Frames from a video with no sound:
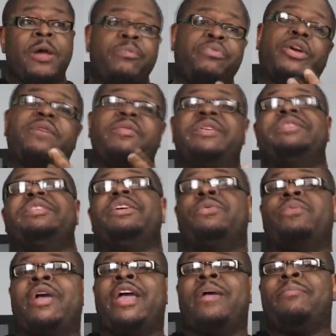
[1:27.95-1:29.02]
previously
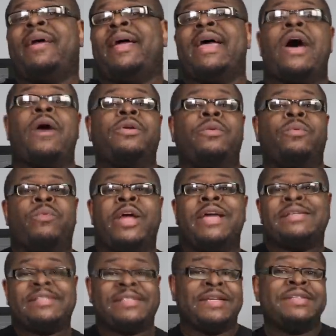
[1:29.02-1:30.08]
ran by outed
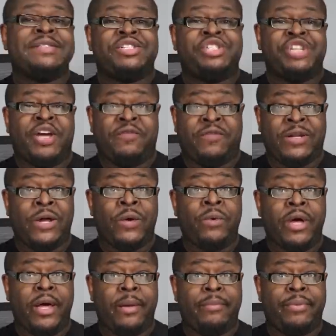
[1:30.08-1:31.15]
racist Jeff
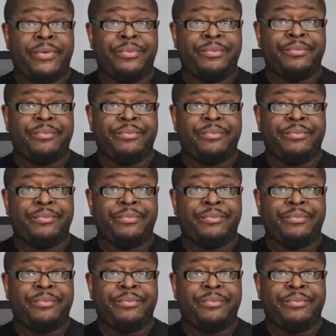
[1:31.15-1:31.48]
Loeb.